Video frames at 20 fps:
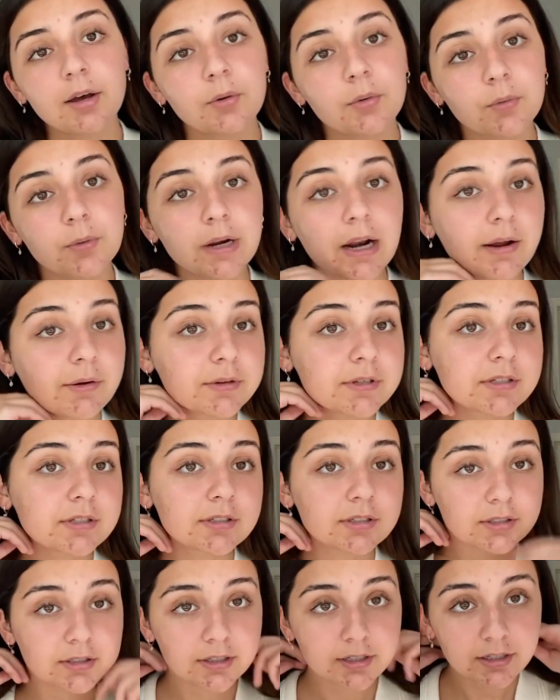when I was
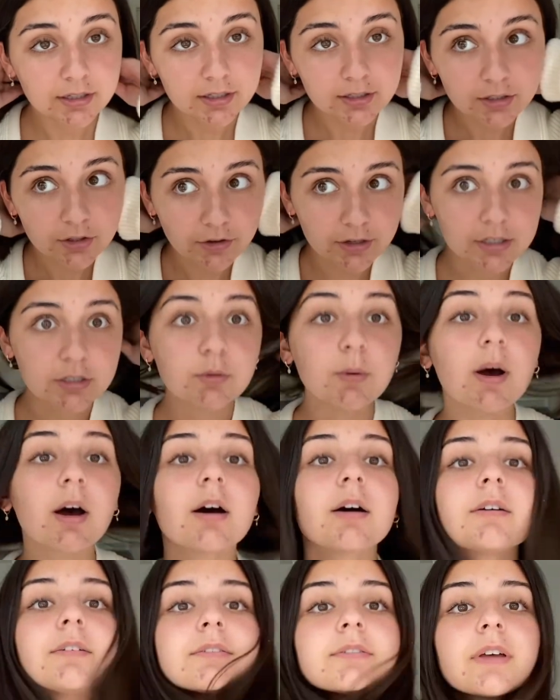in grade
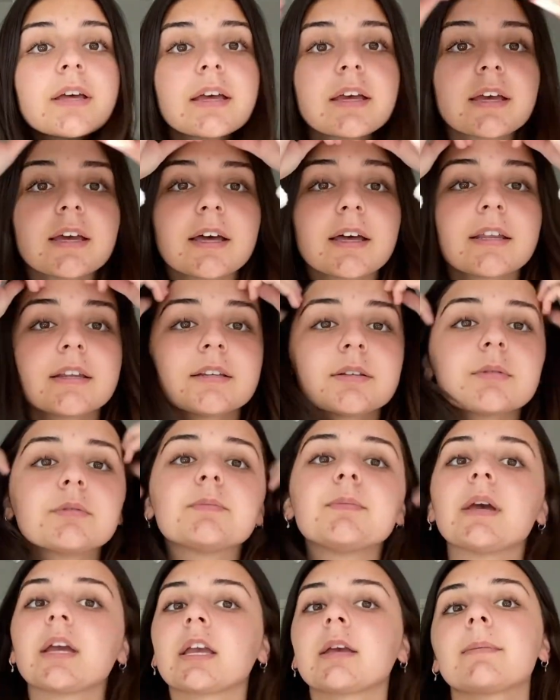12 and
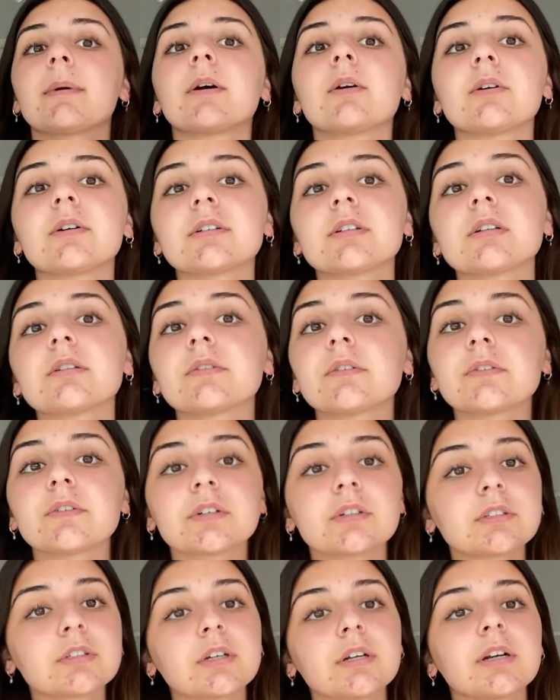picking my courses for
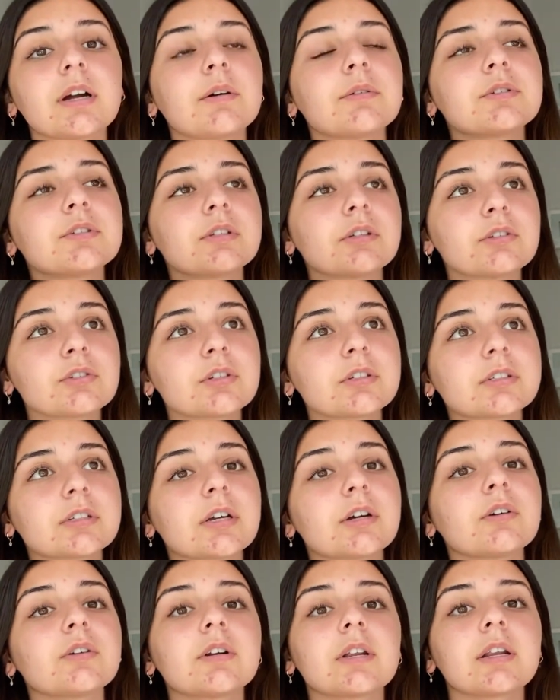first year, I was so stressed
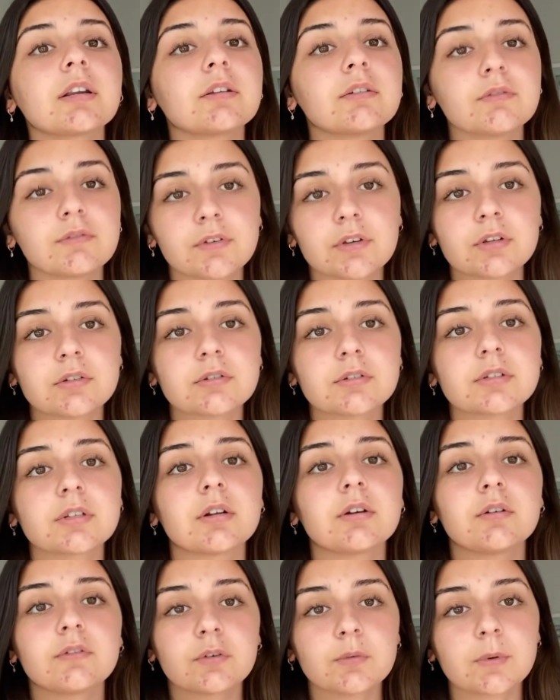out and confused and
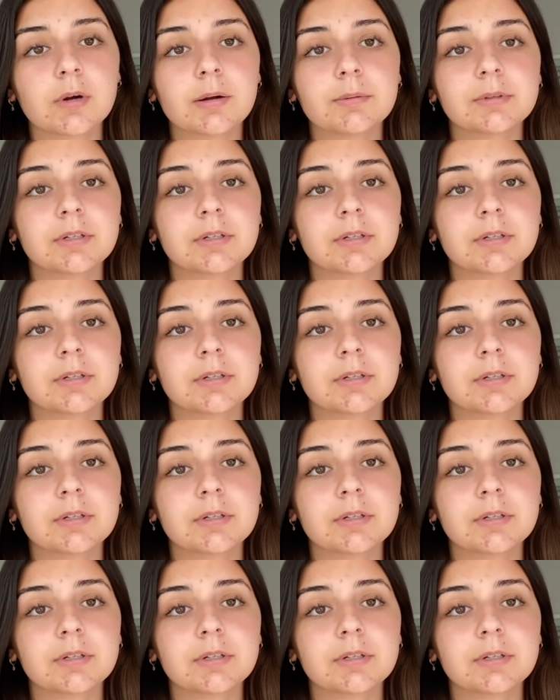overwhelmed.